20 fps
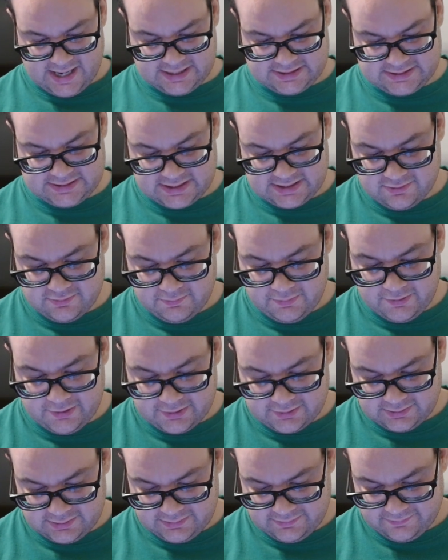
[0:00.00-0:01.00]
Alexander
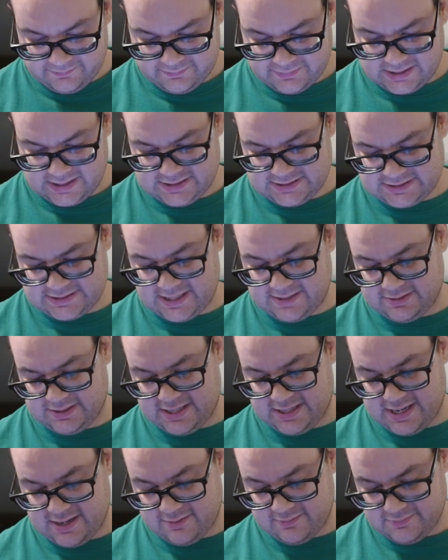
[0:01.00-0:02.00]
Berkeley as
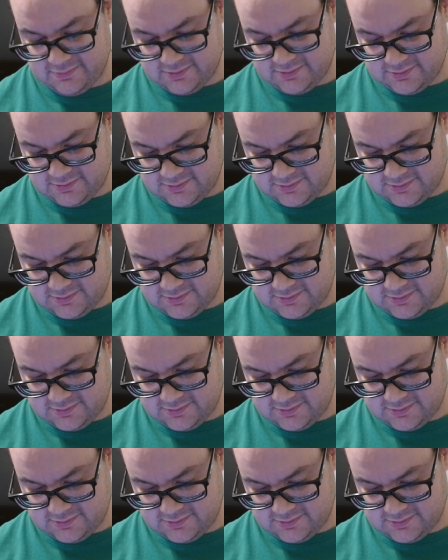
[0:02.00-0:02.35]
Captain Atom.